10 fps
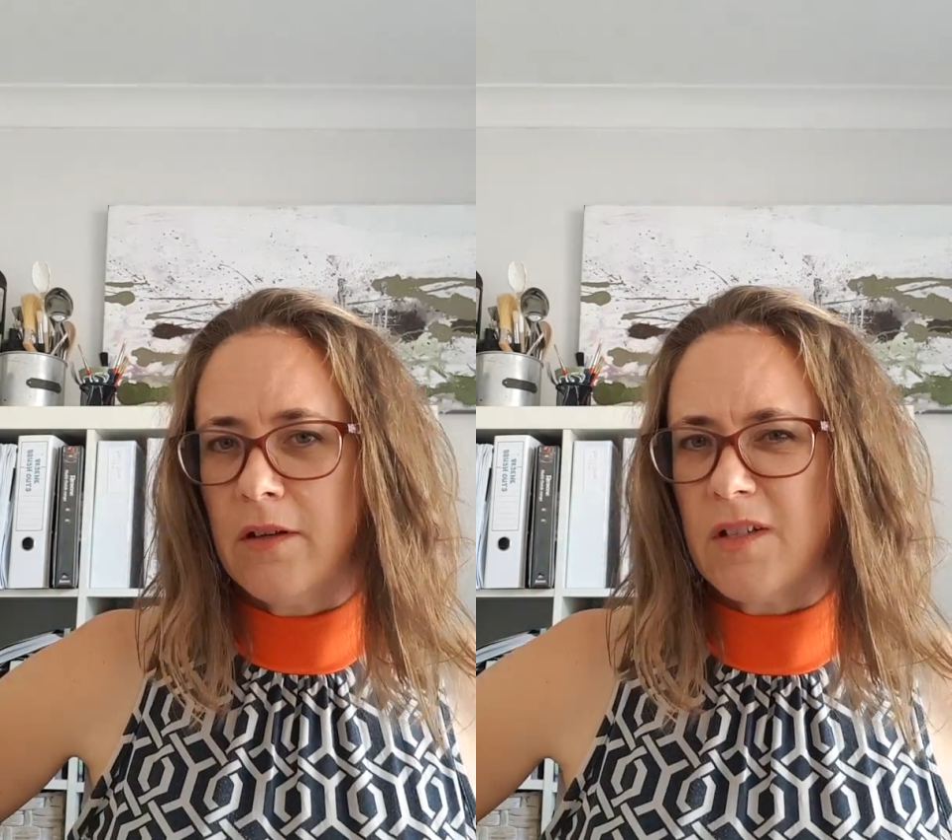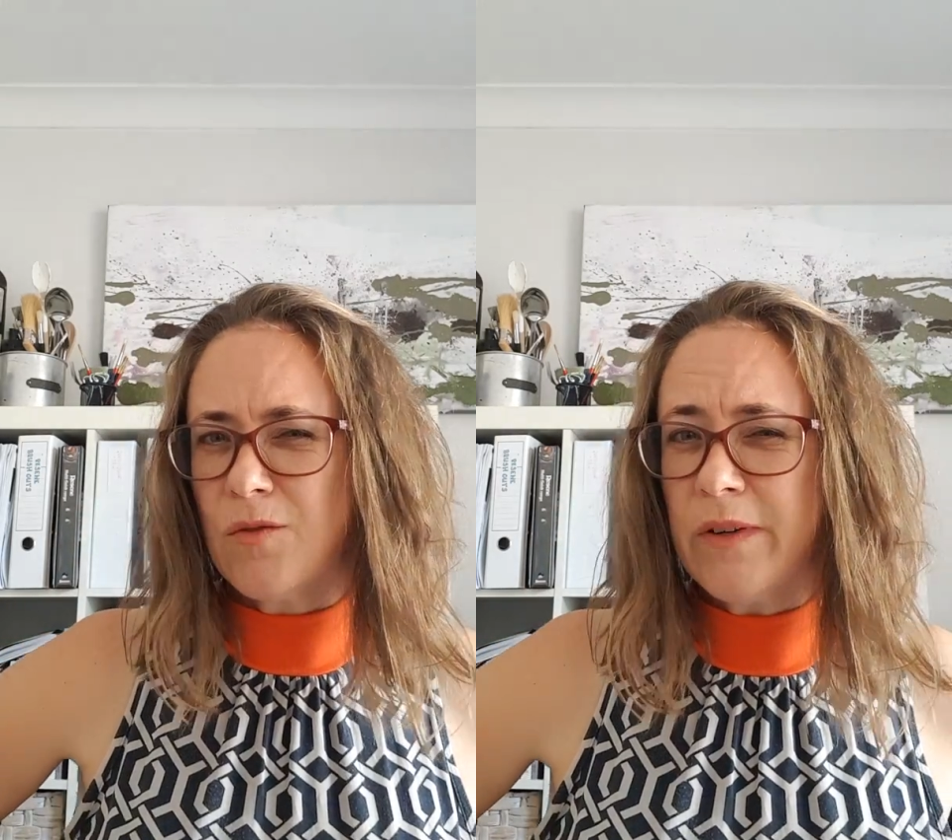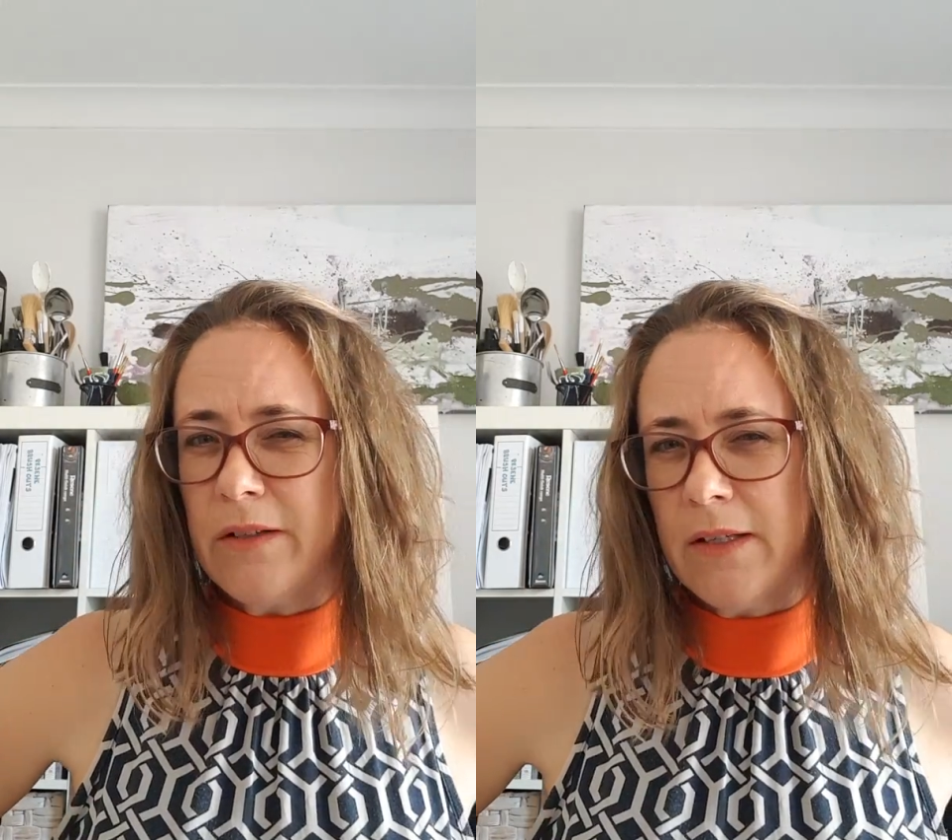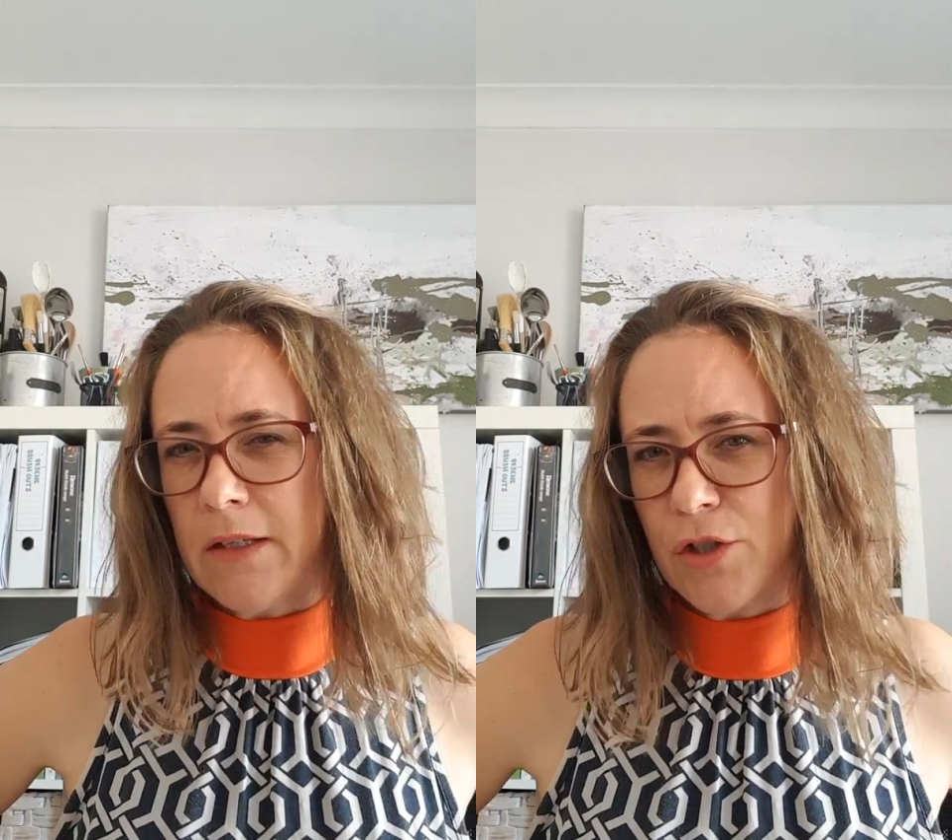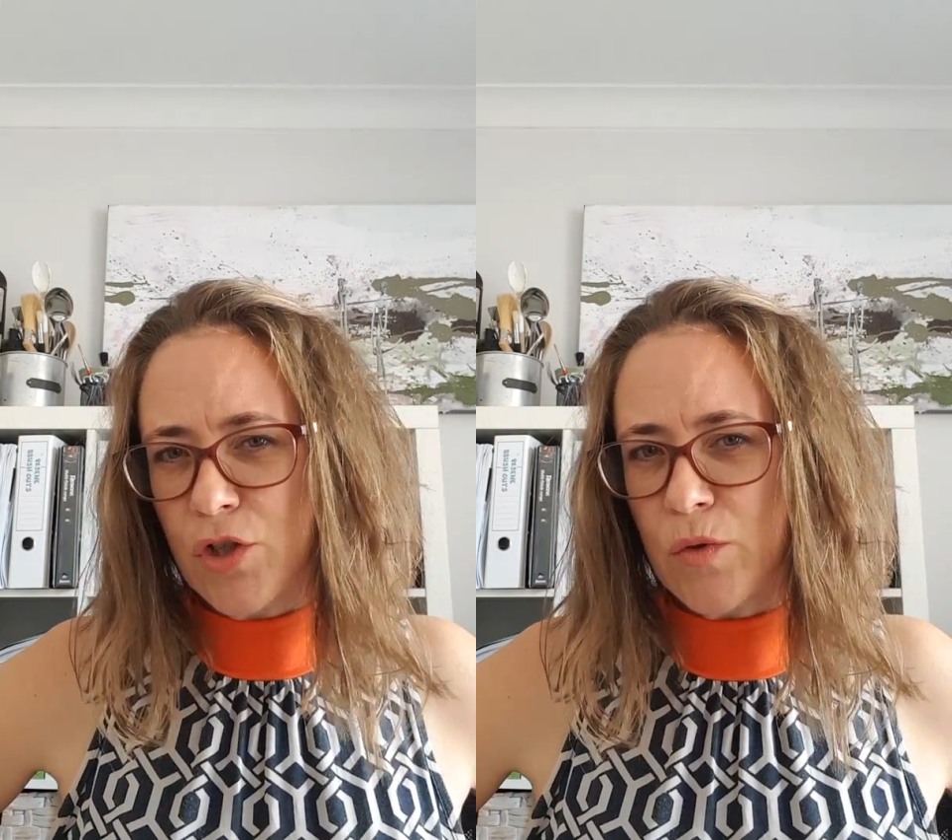as a real
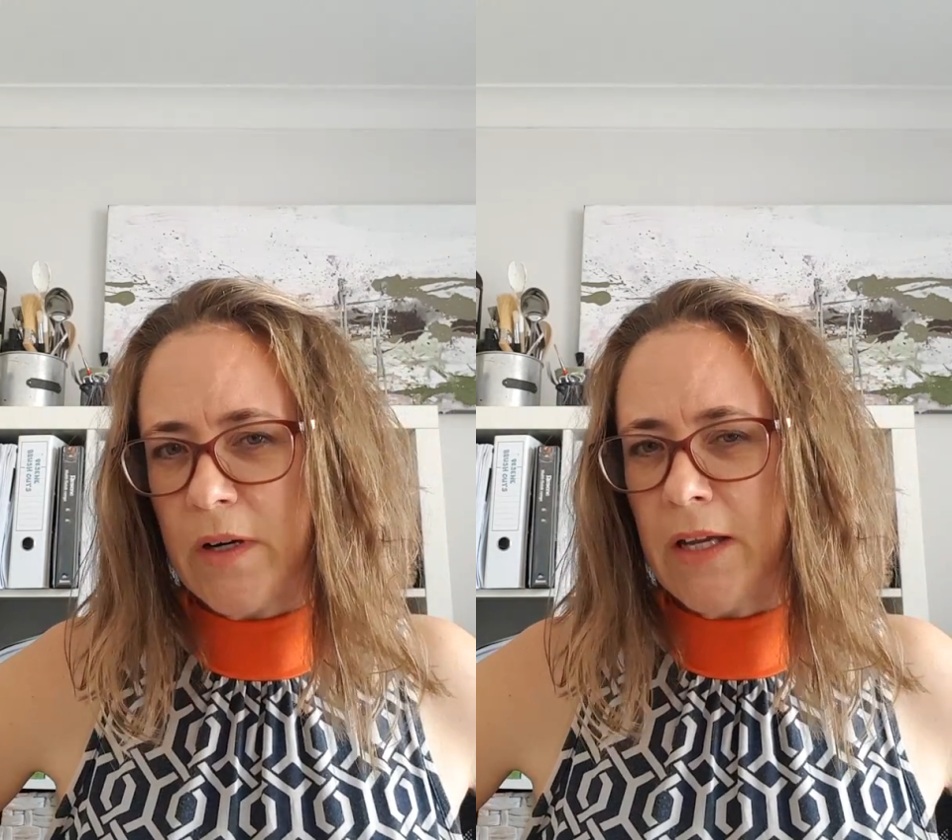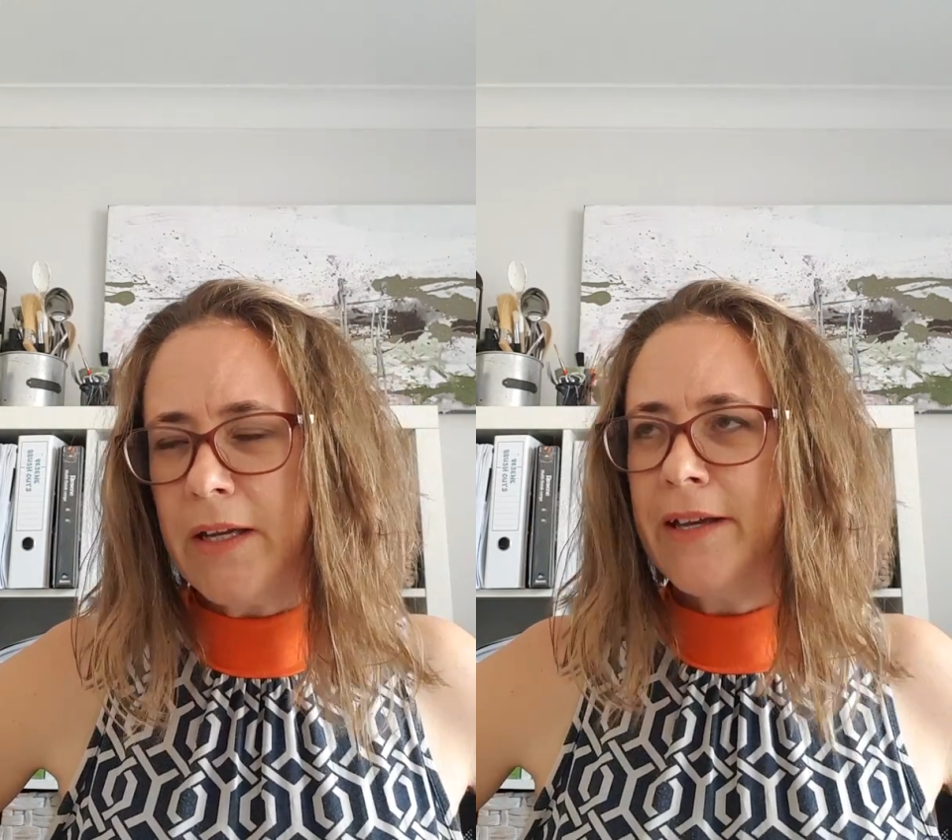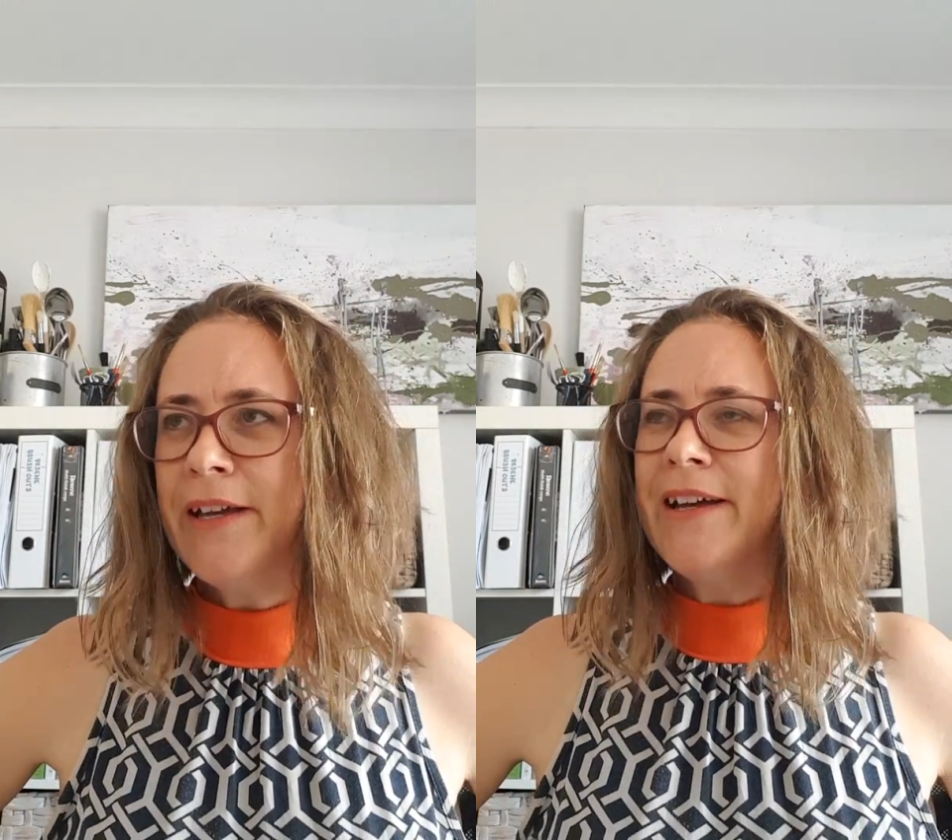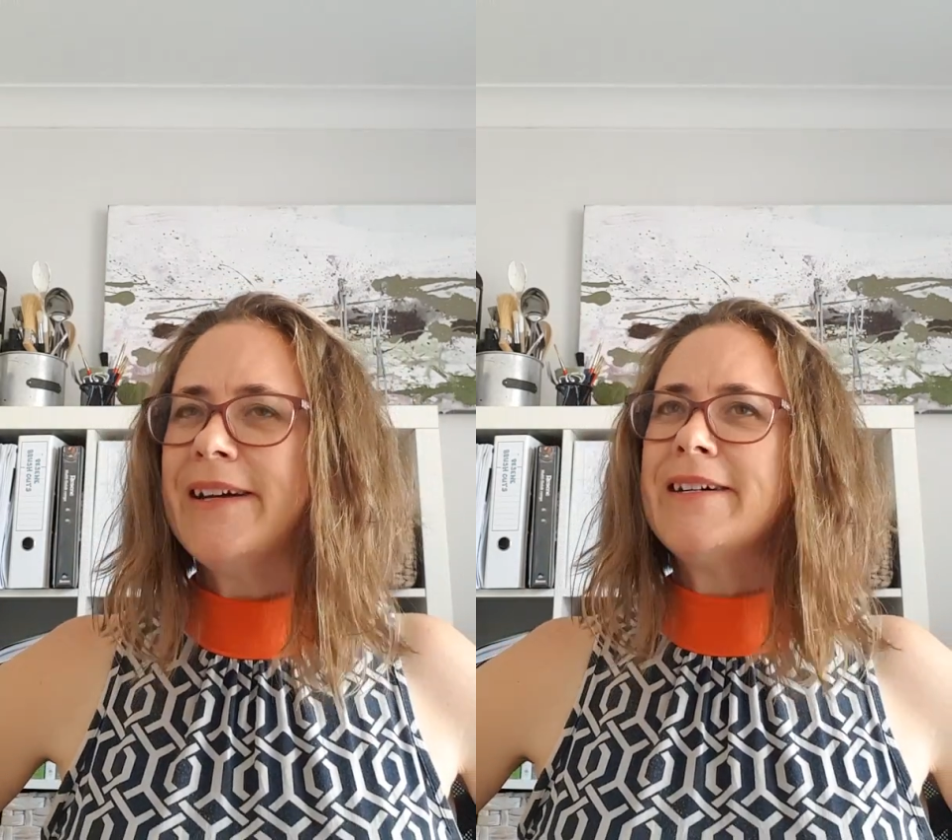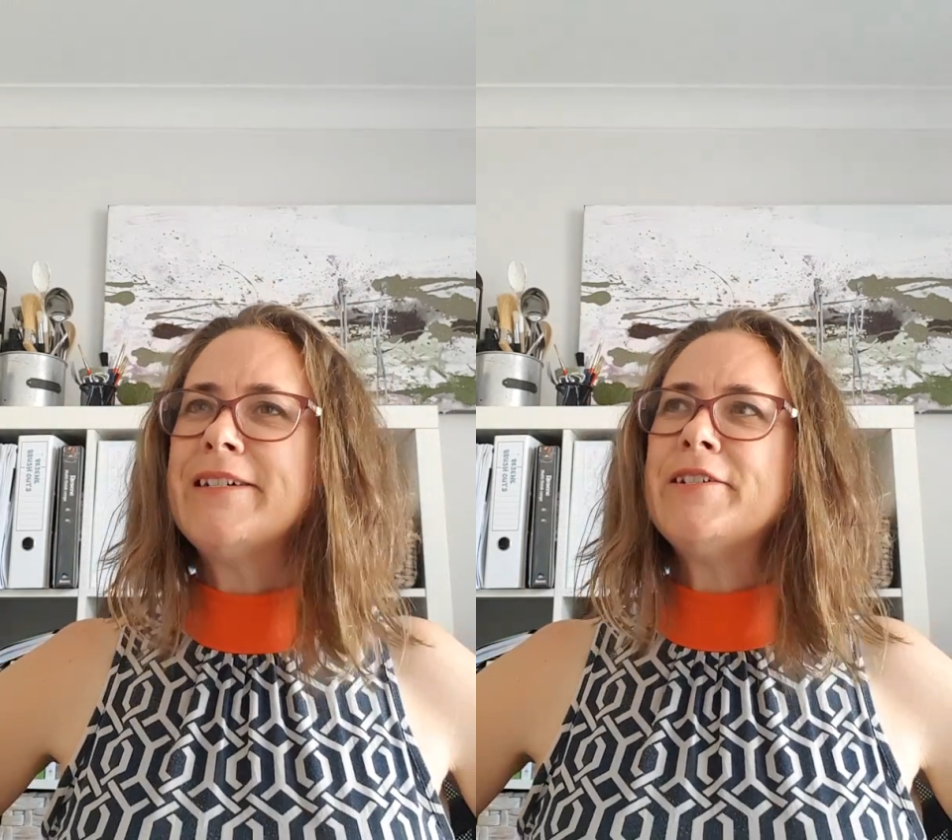luxury,
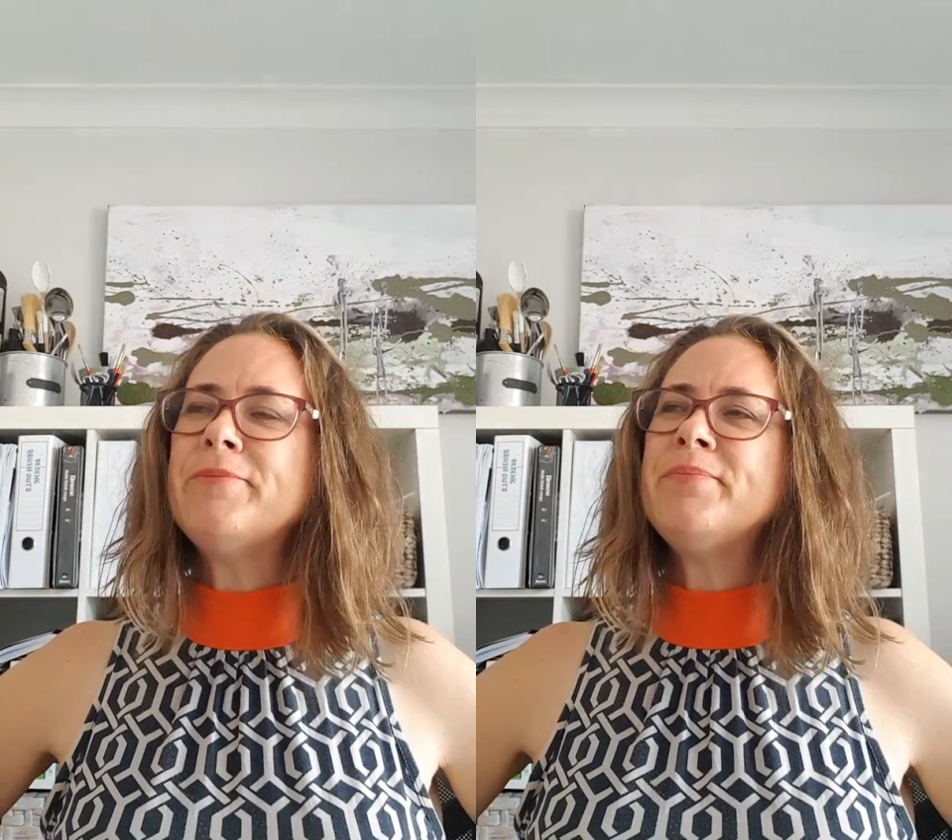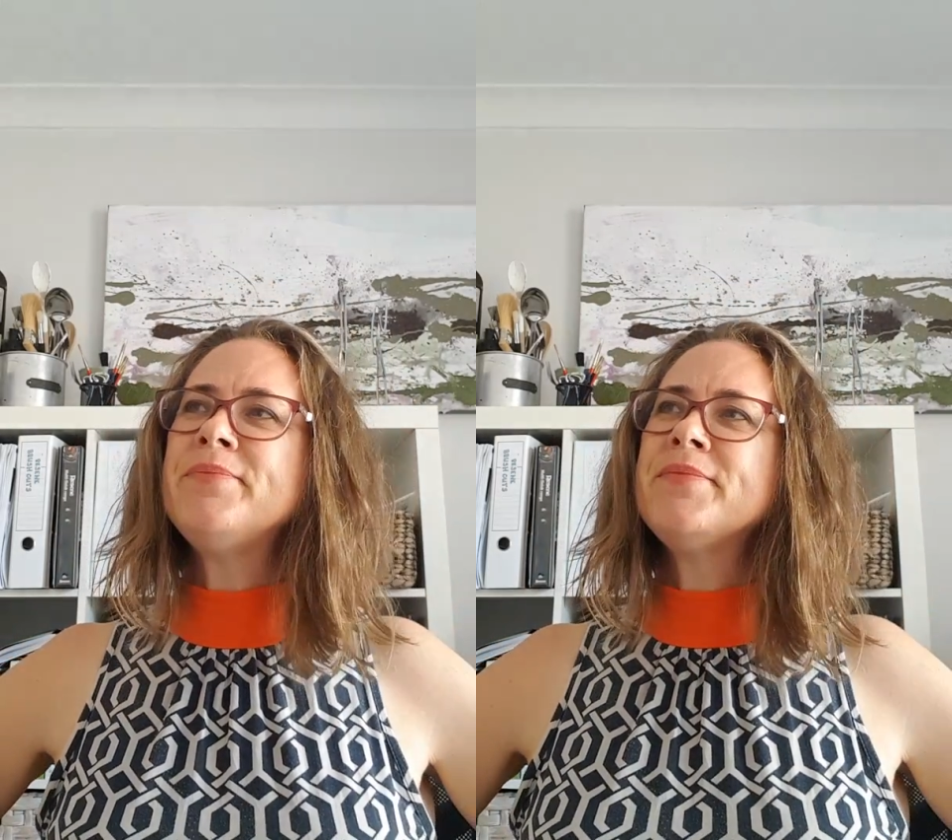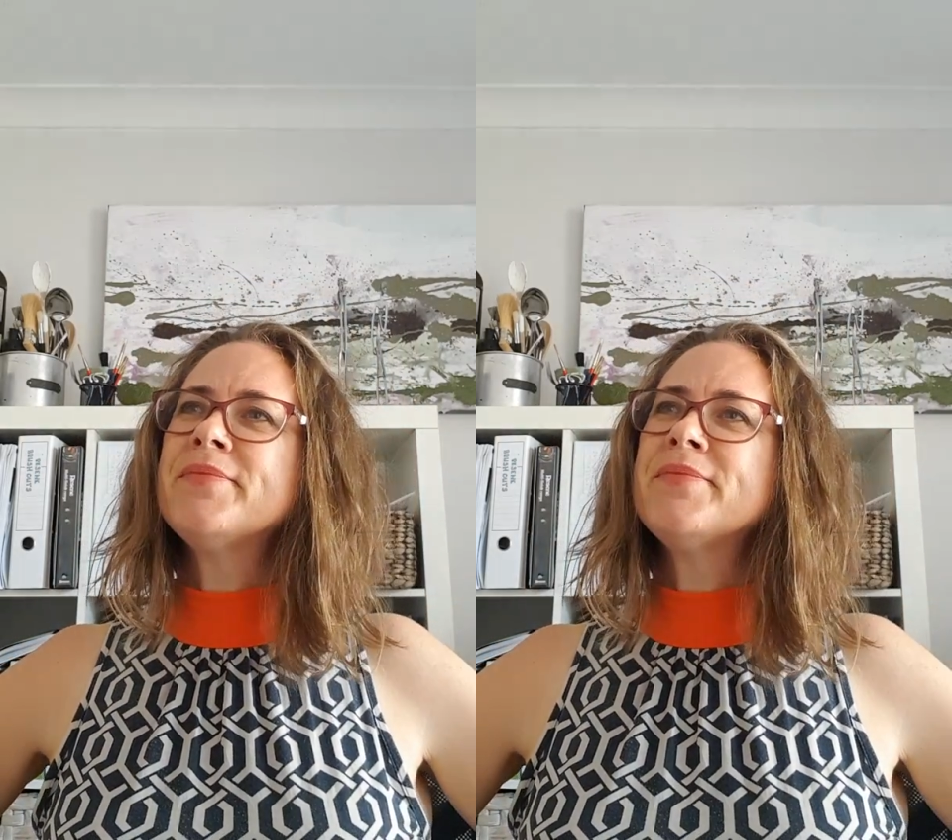and